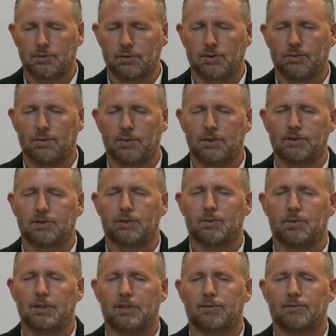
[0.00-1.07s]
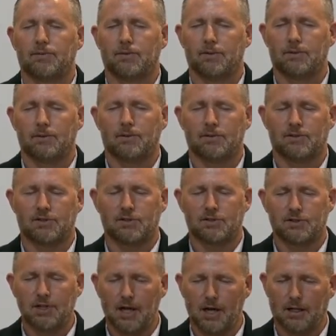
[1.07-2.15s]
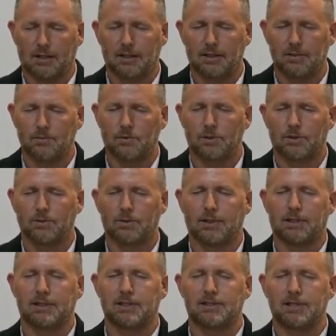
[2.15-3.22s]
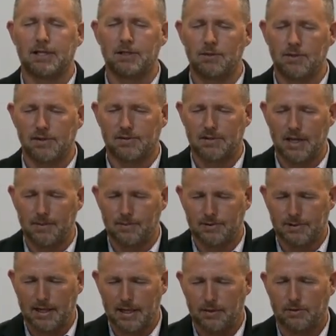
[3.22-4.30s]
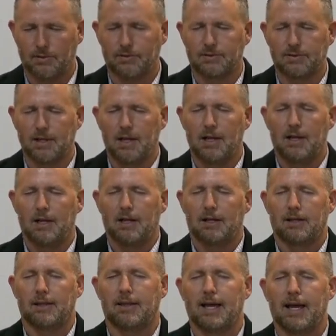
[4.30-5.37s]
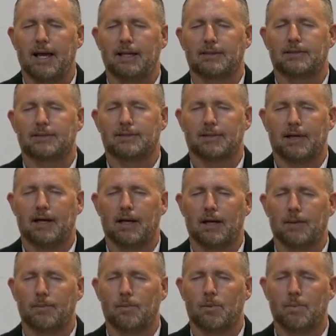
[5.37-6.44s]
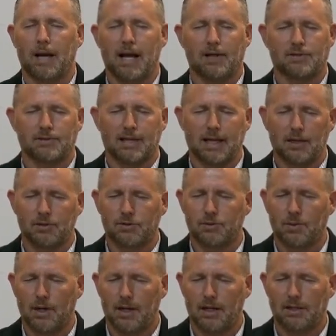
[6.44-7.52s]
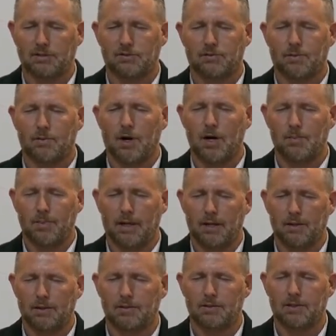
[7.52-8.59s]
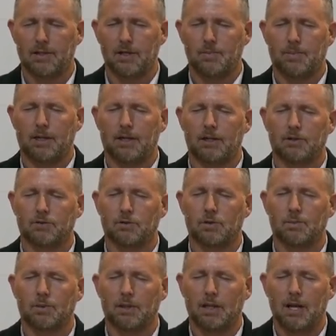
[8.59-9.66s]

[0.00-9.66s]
We're going to be f- stuck and we're going to continue the same cycles that um, were passed down to us from our parents and their parents, Lord, but